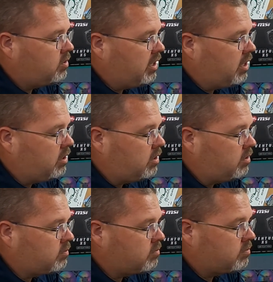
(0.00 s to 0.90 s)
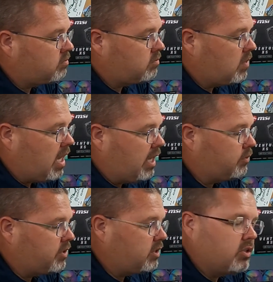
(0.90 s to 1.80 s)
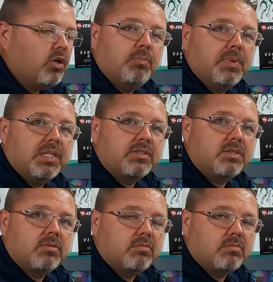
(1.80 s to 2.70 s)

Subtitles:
and I don't think you're gonna miss